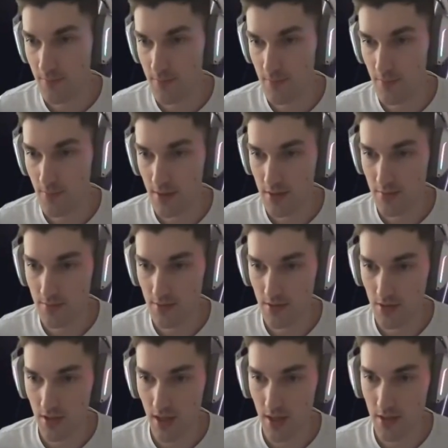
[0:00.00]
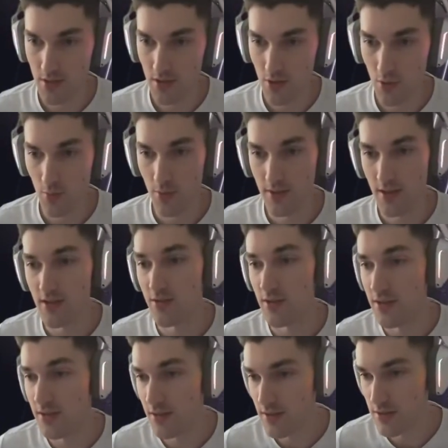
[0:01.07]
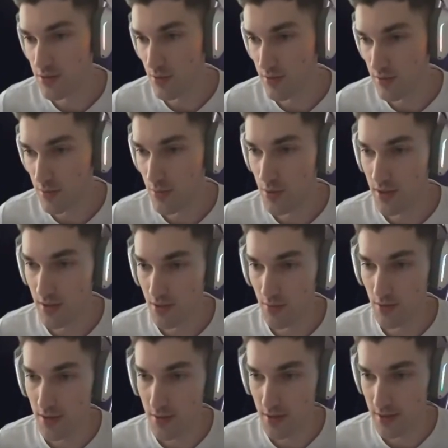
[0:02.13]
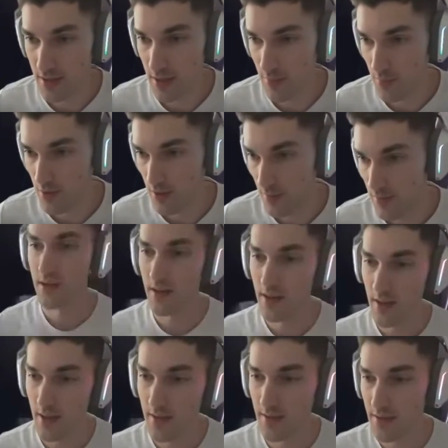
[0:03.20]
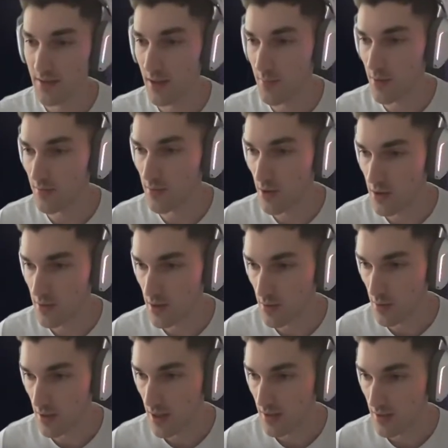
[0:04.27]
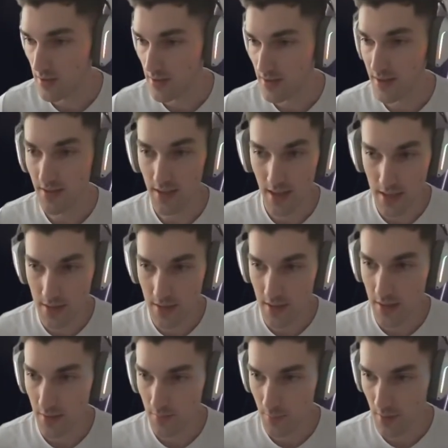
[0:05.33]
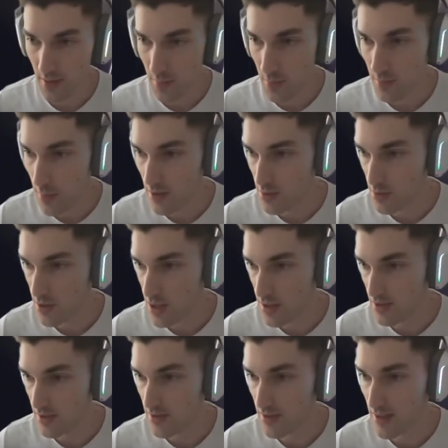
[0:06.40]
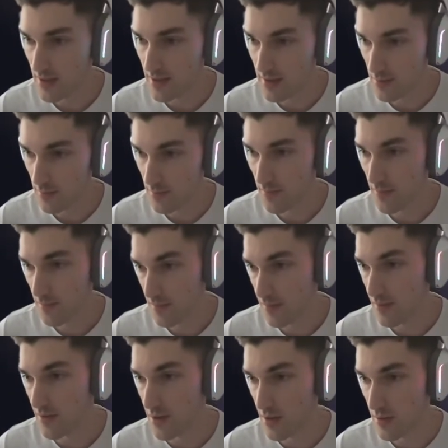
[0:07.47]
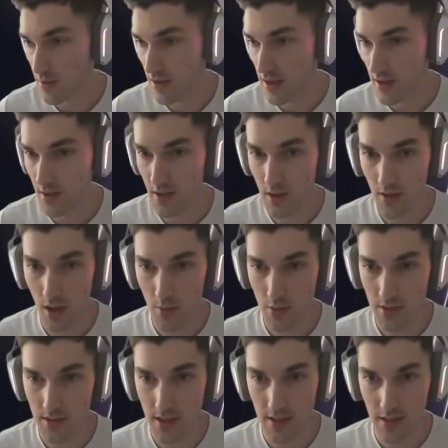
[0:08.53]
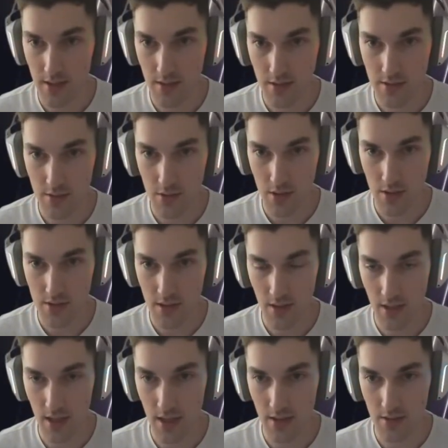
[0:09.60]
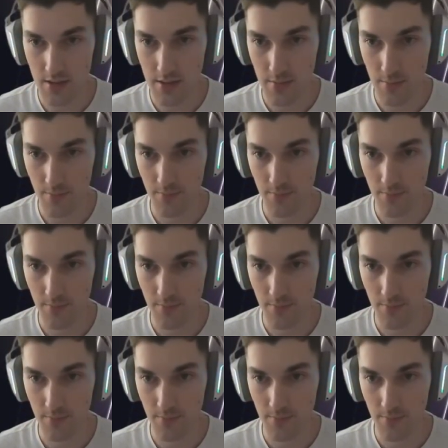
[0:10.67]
If the change in open interest is also greater than the set parameter, and the sum of long liquidations is less than the minimum liquidation setting. So here are our settings, just in case.